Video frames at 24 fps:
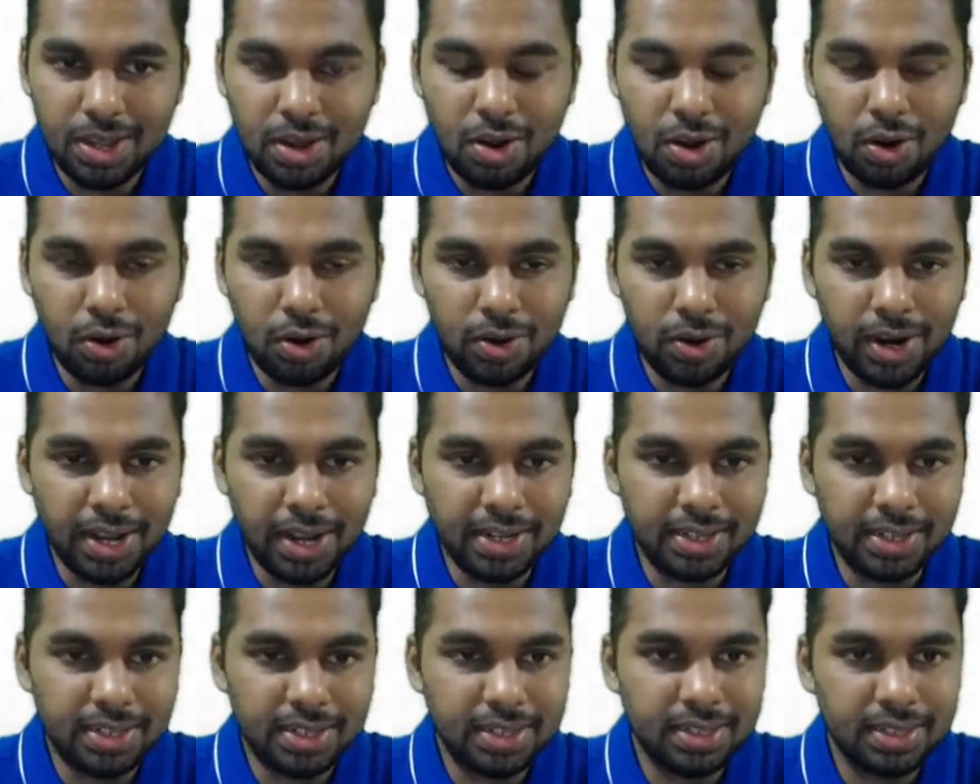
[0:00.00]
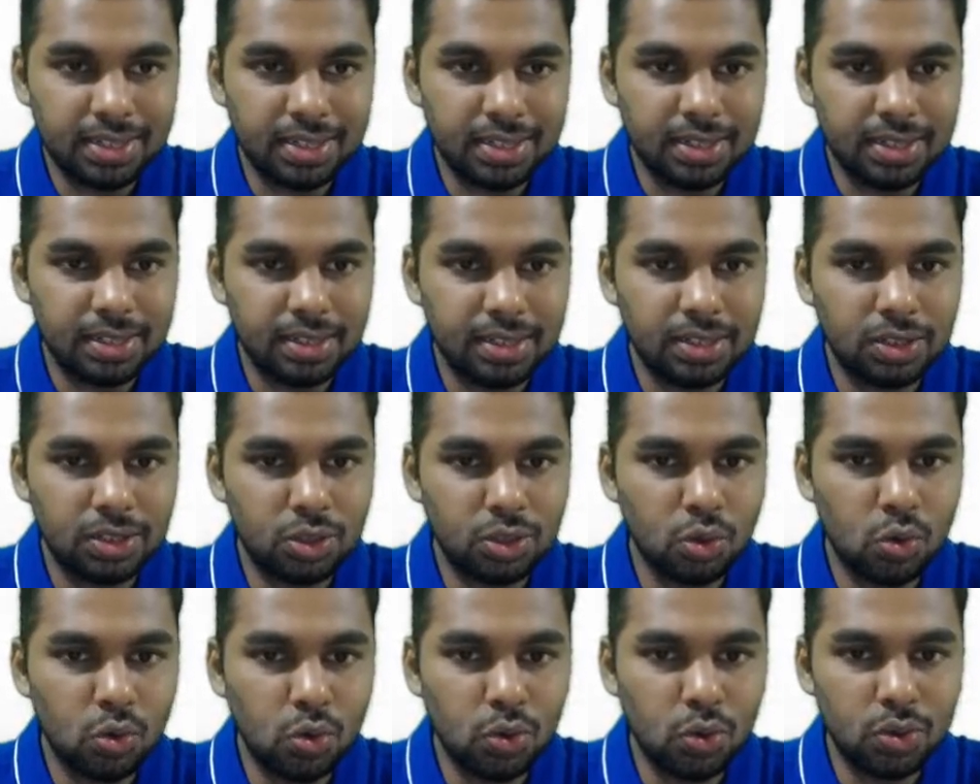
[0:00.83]
All right.
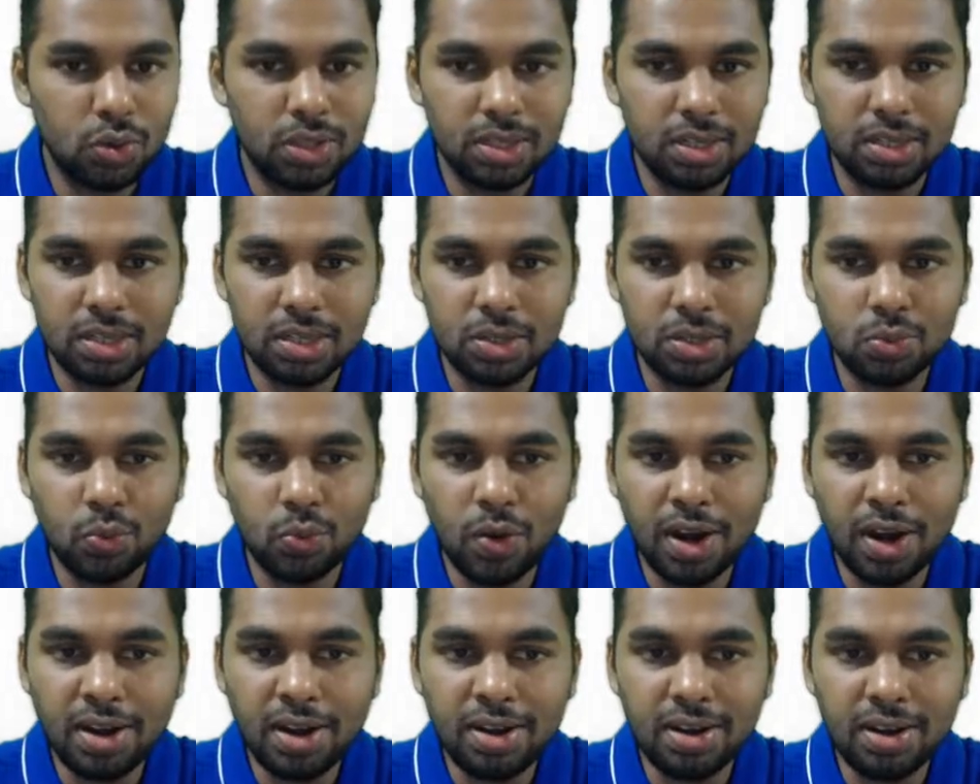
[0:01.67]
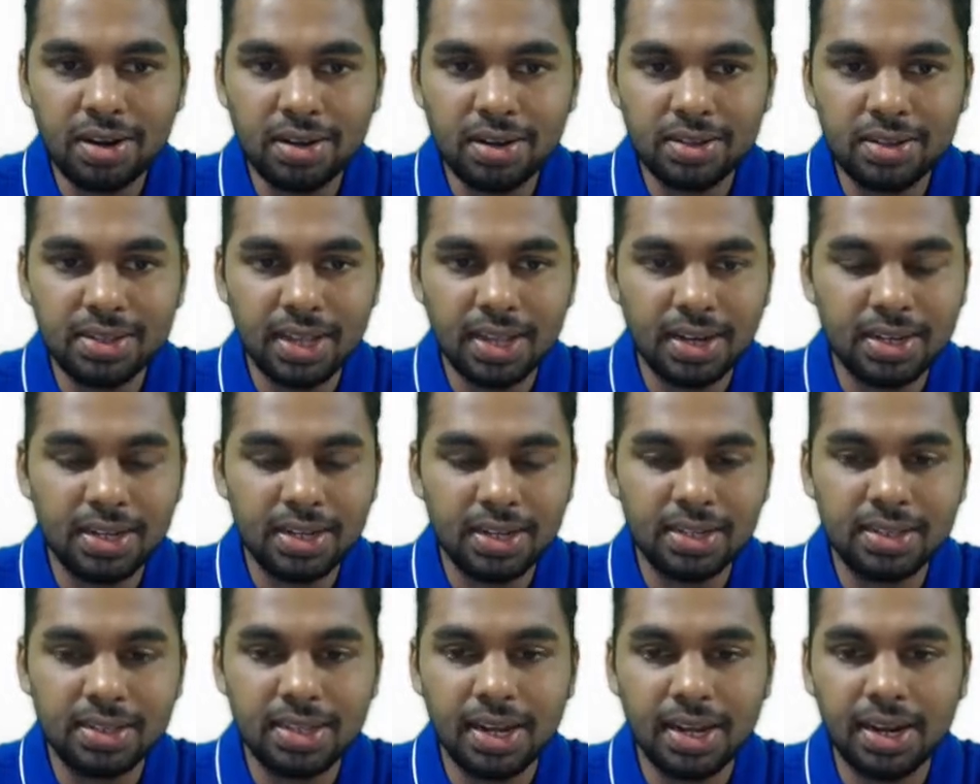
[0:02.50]
So this is one
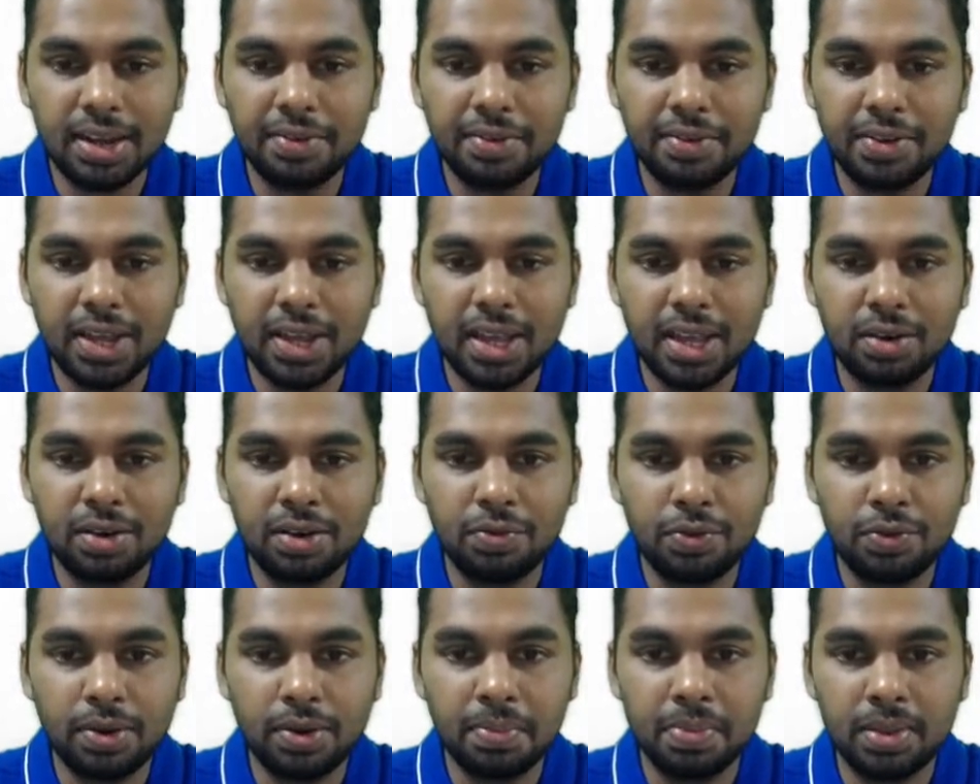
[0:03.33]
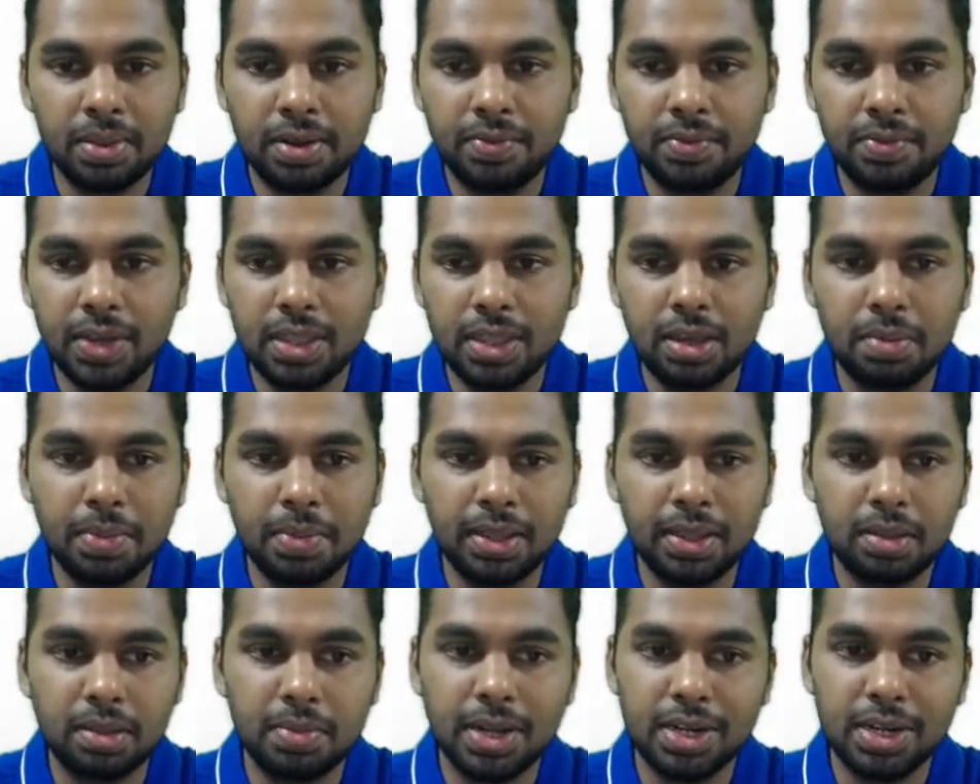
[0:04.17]
sentence that I have taken from the Vedic
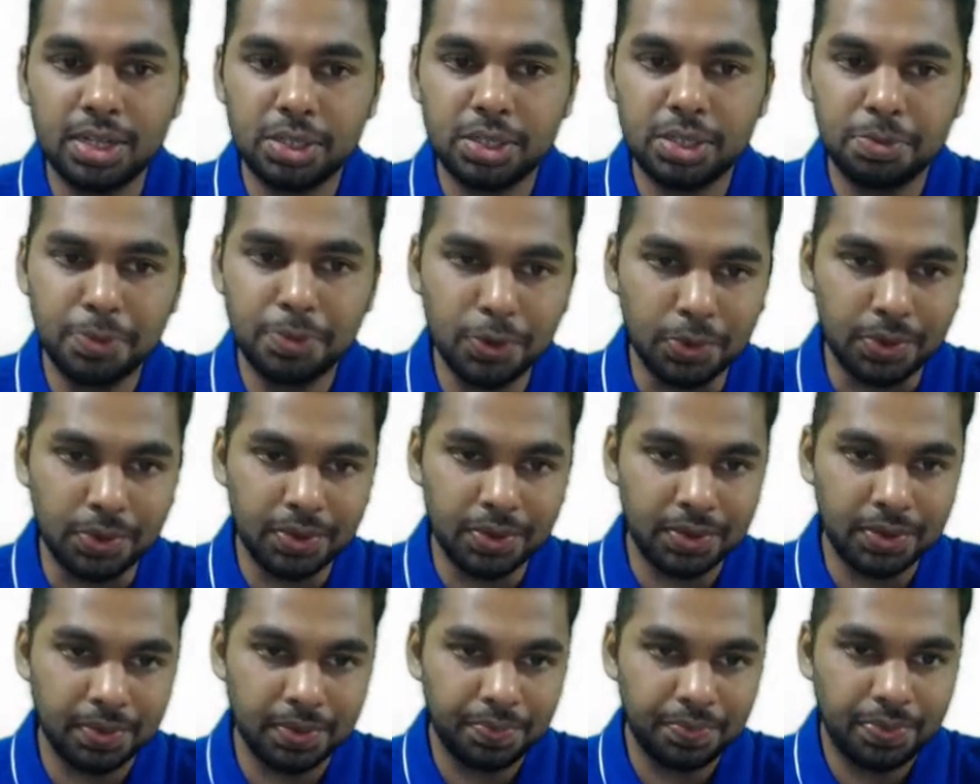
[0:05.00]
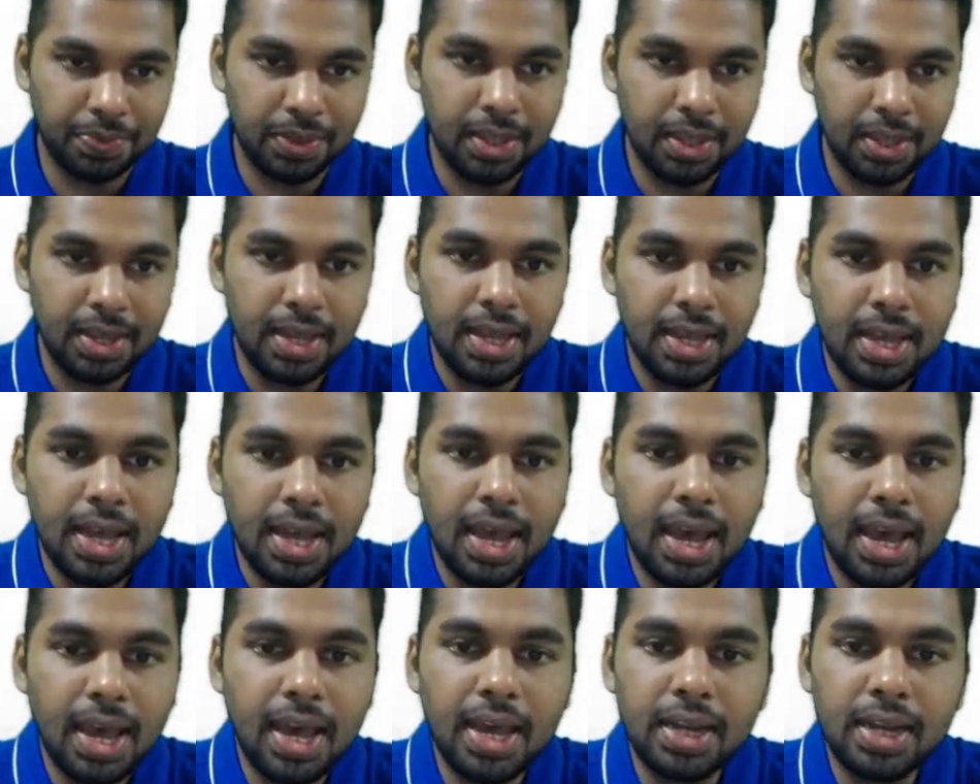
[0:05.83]
mathematics book.
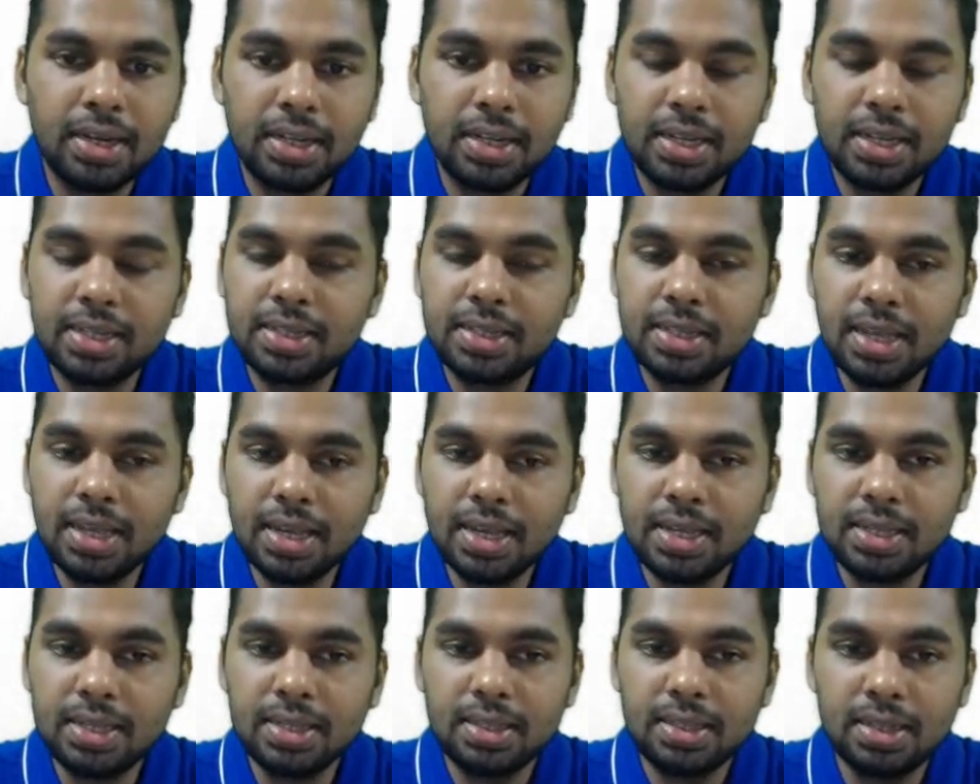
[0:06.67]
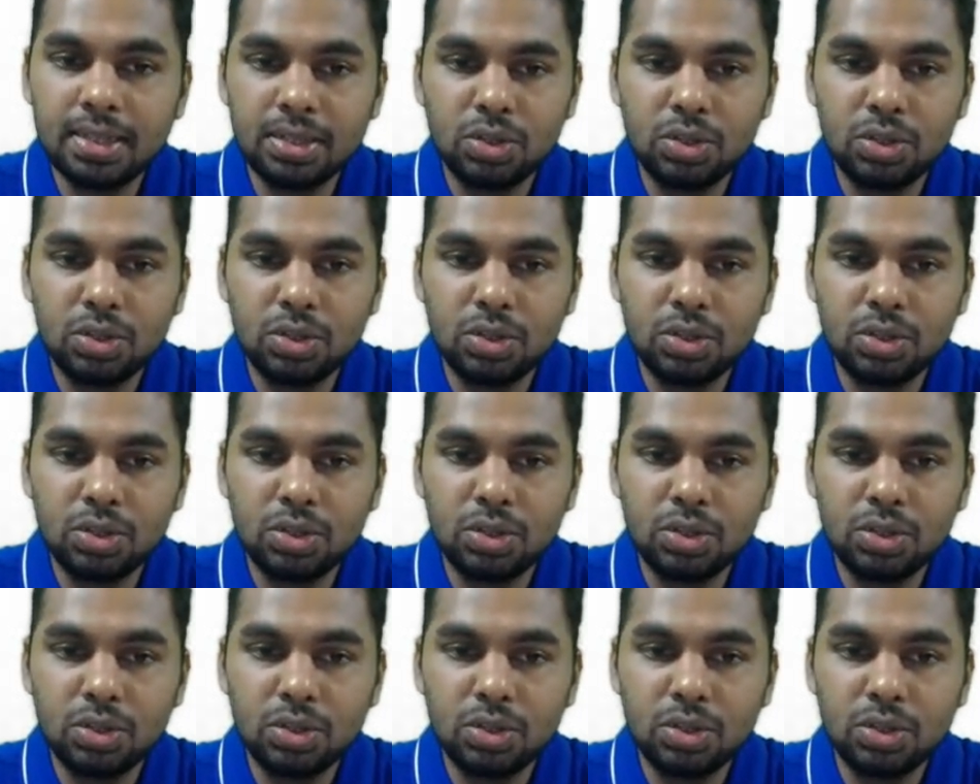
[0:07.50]
And it says the